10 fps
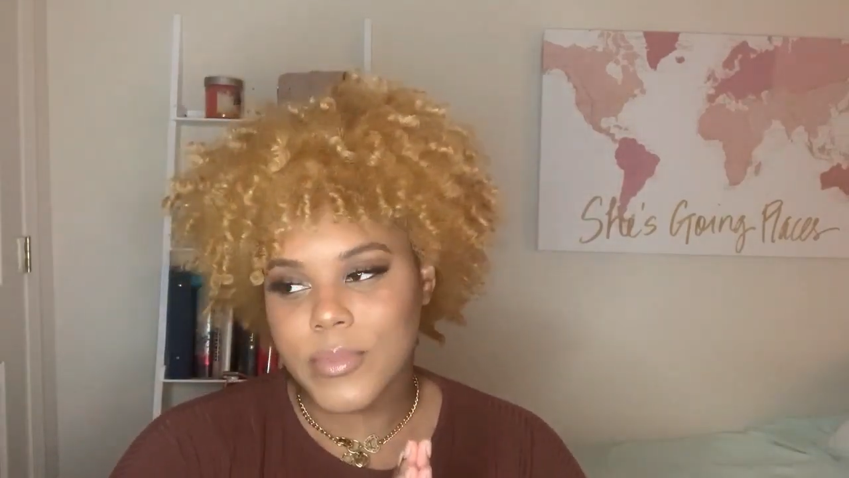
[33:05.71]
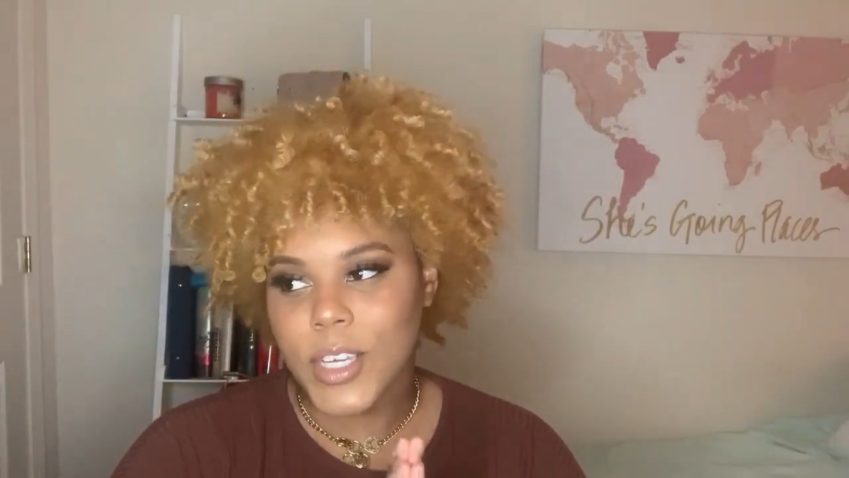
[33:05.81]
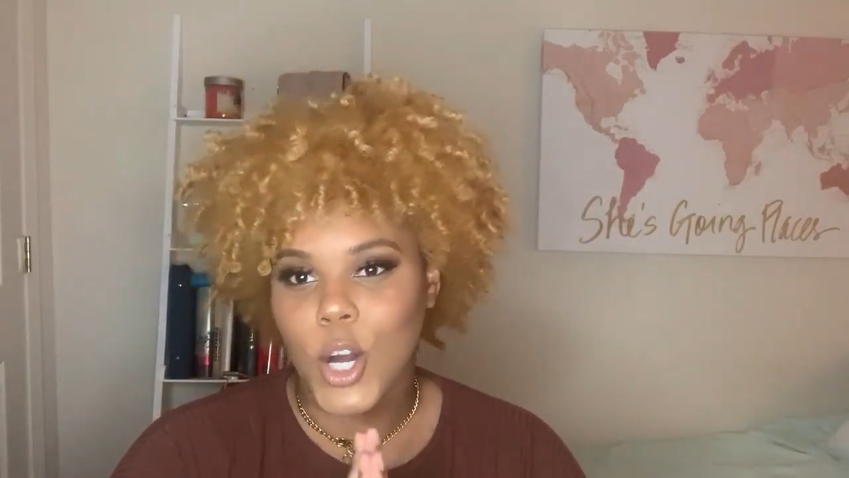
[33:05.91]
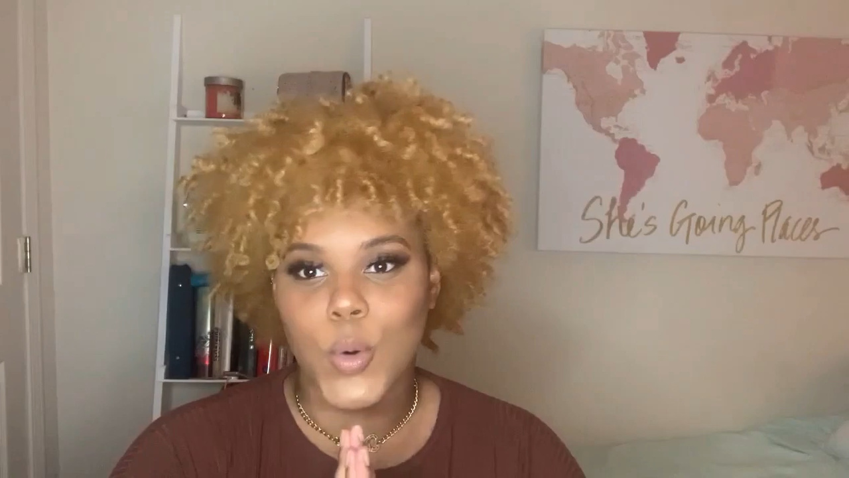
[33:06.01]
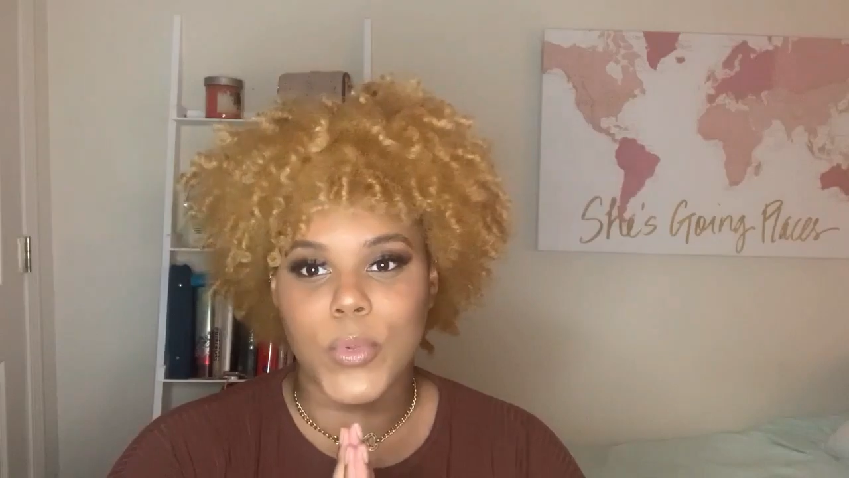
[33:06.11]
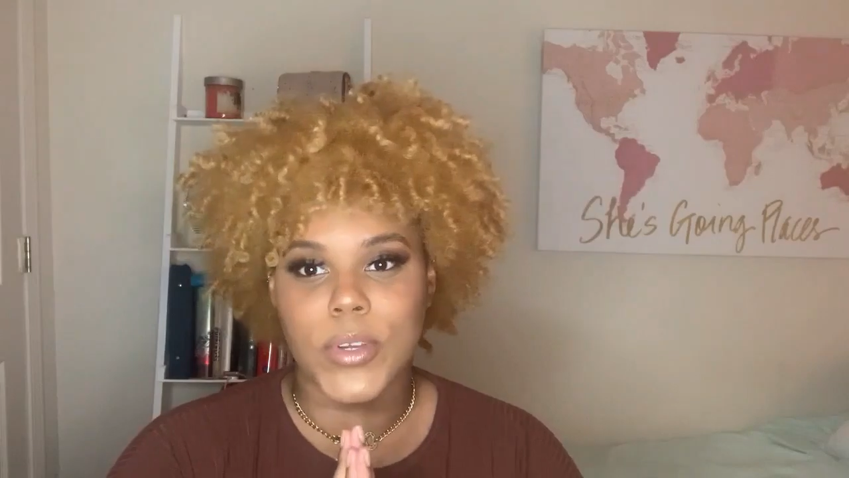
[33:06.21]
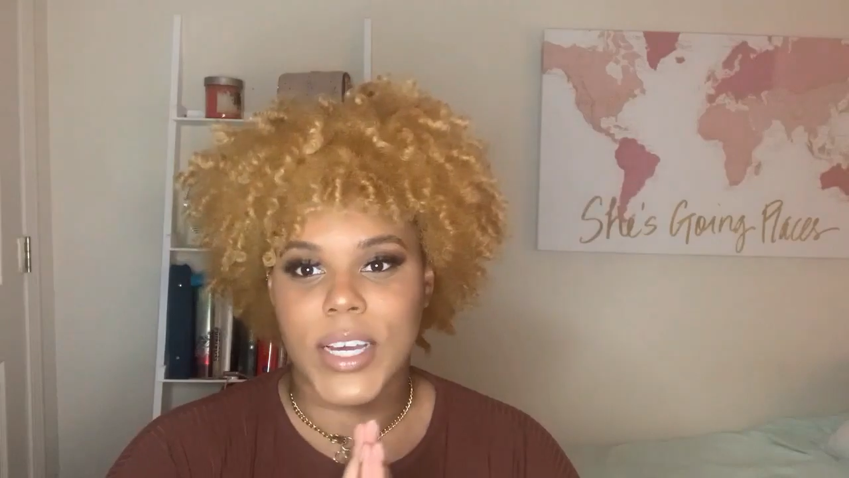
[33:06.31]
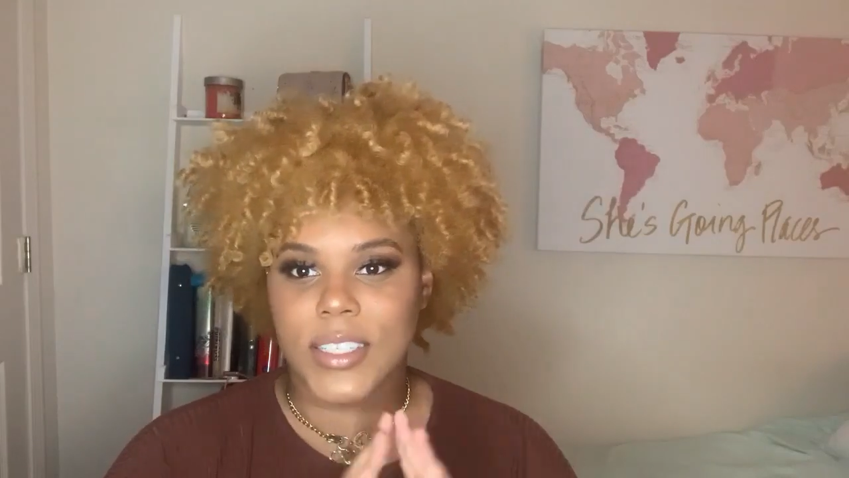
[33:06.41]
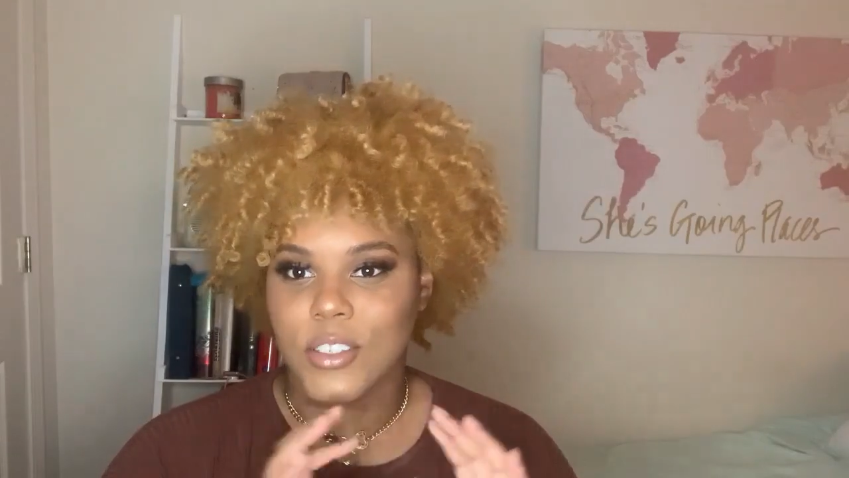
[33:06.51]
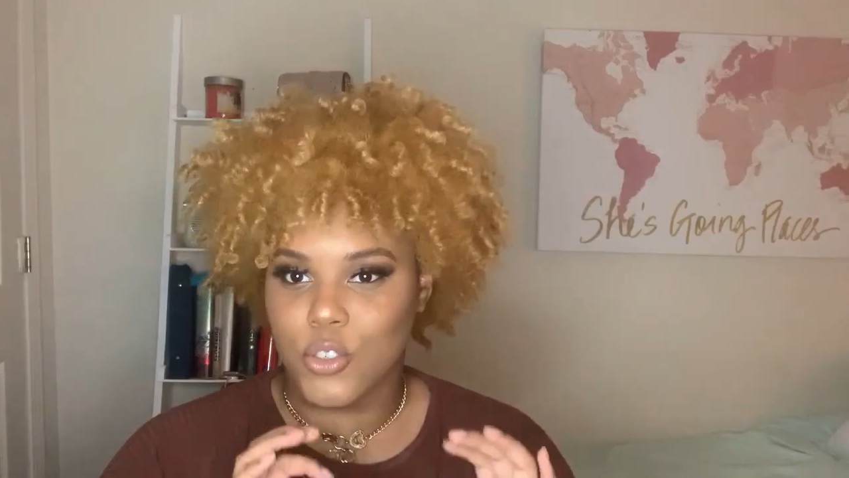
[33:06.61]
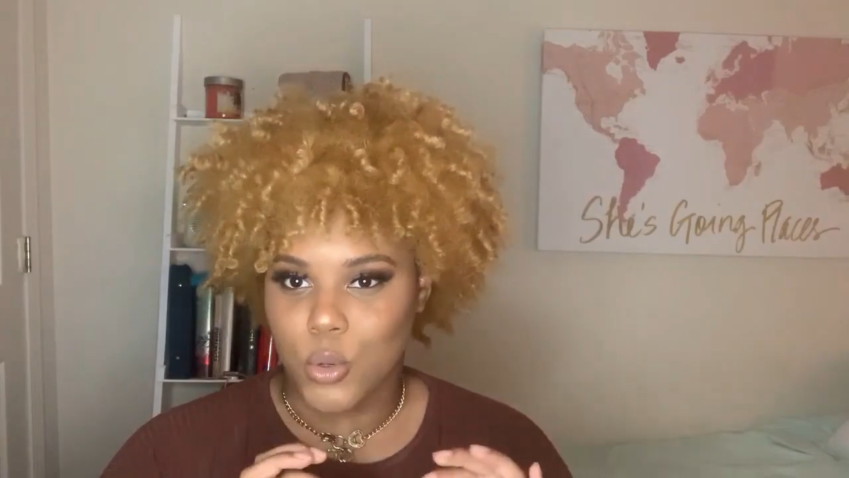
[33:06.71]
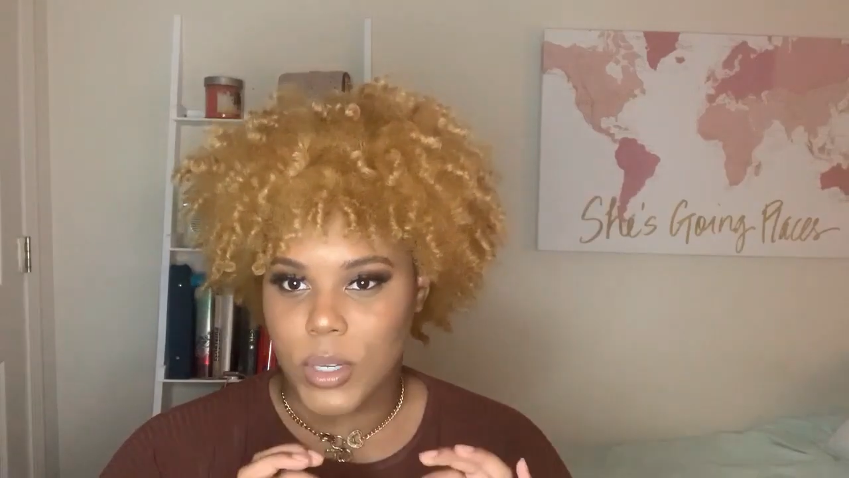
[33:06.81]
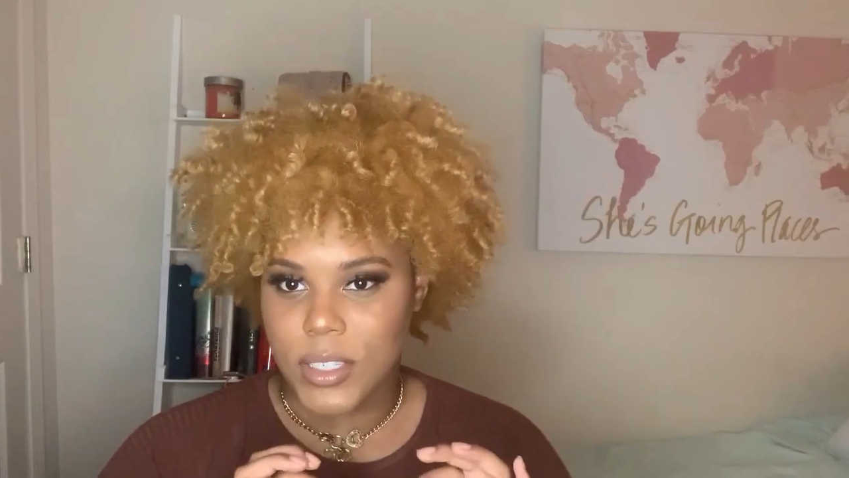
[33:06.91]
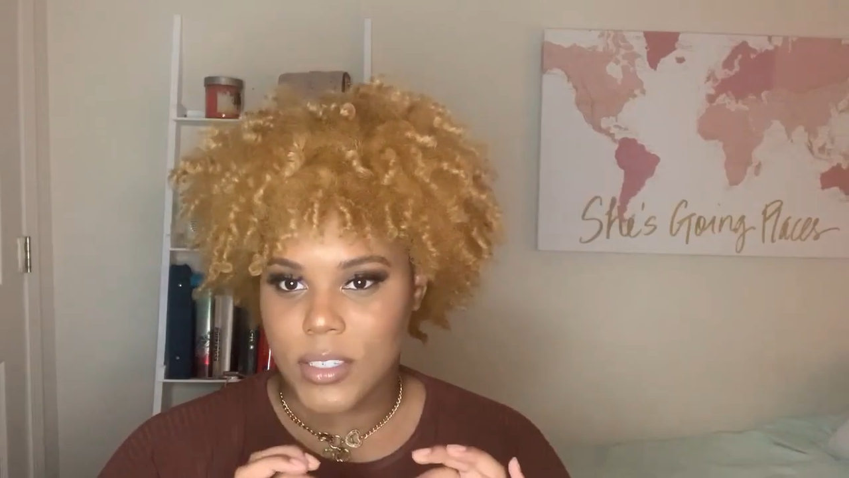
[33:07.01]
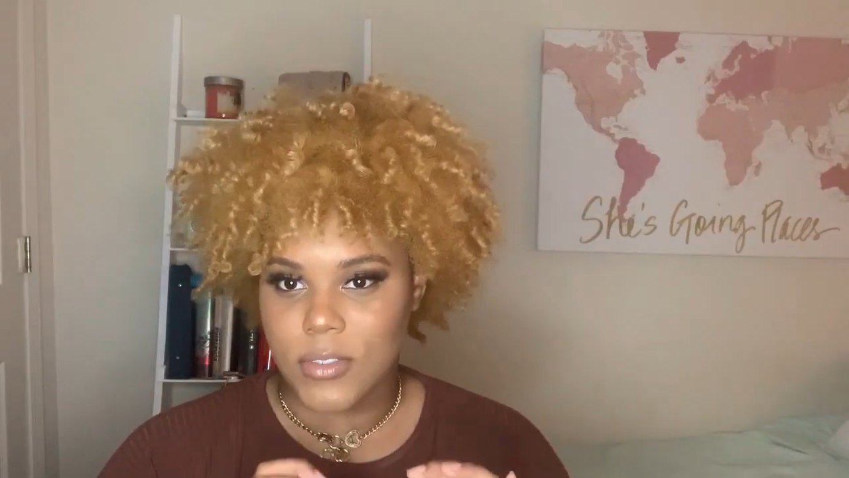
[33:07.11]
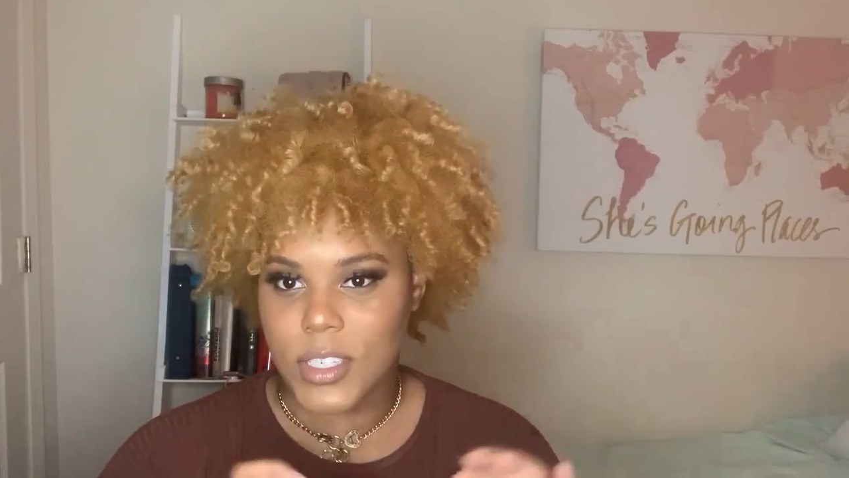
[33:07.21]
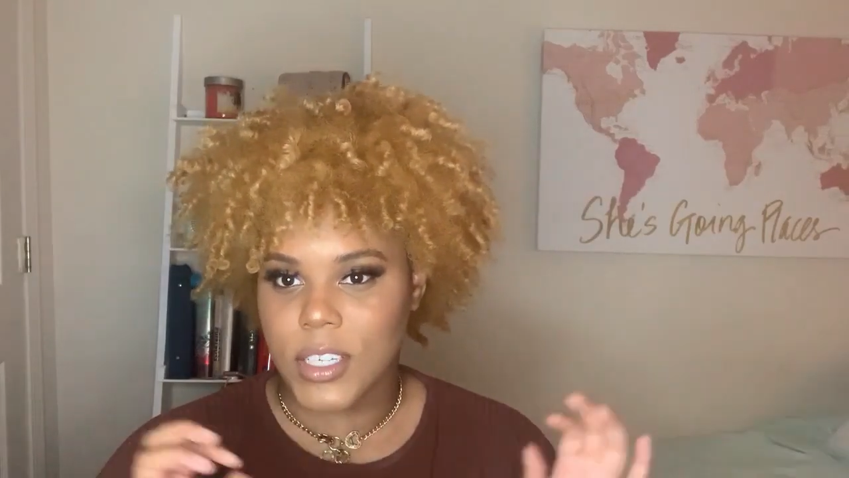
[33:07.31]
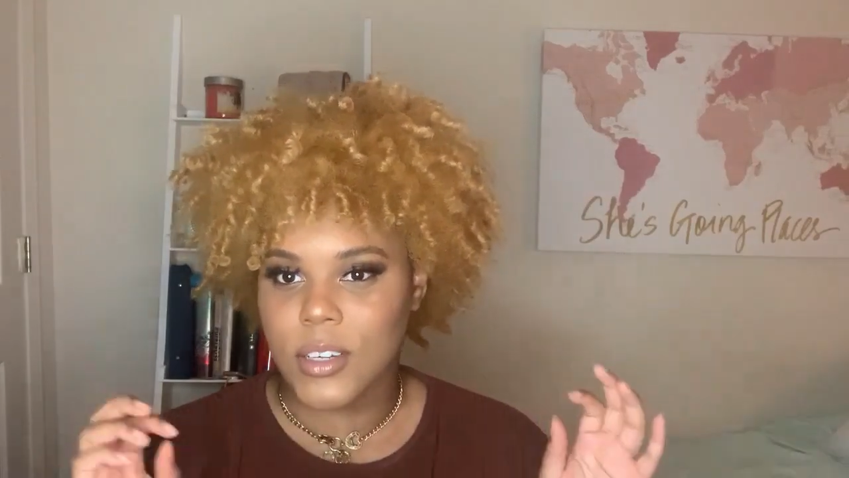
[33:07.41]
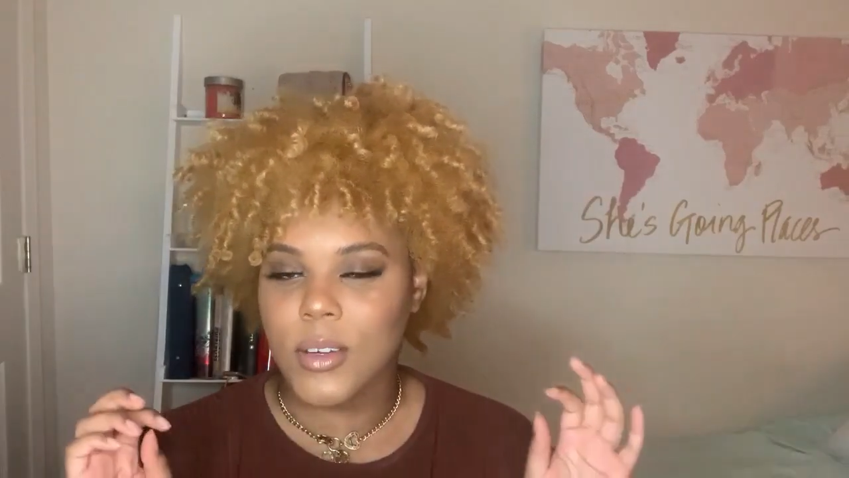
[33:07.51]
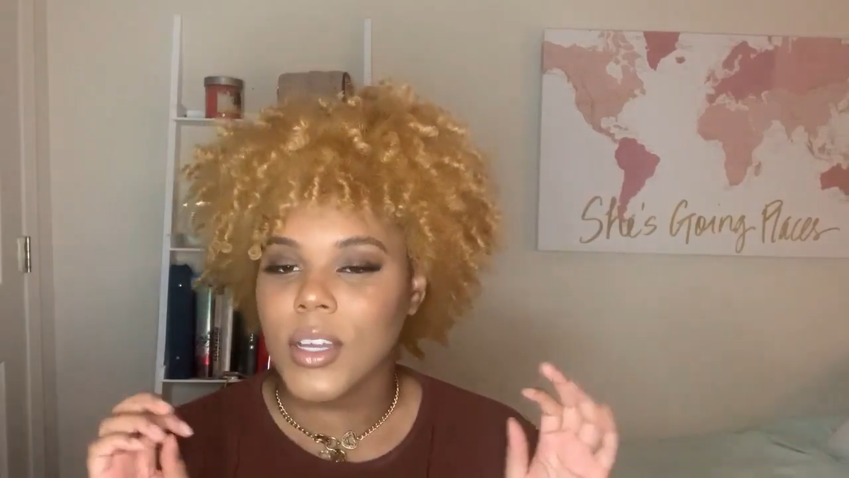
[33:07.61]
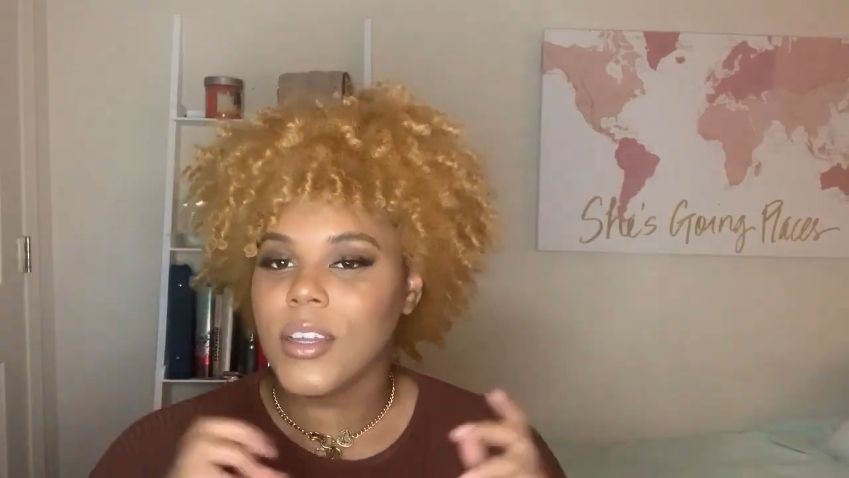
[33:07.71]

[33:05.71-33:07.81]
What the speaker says: hope you guys enjoyed this video.